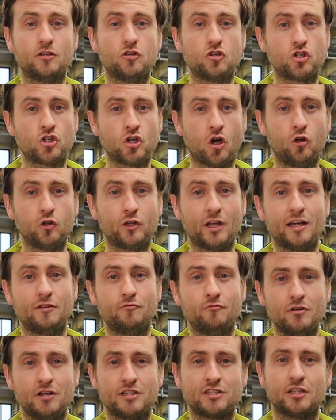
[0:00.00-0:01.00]
your shoulder
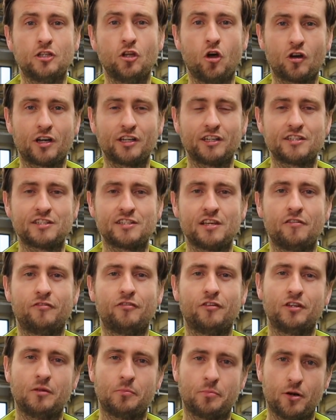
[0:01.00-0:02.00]
and wrist are not going to
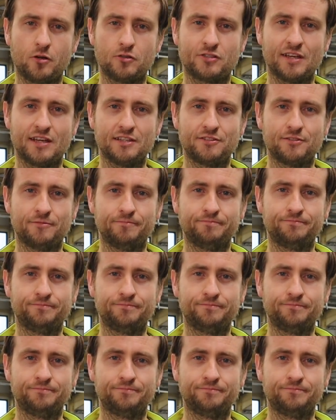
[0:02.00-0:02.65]
suffer in the process.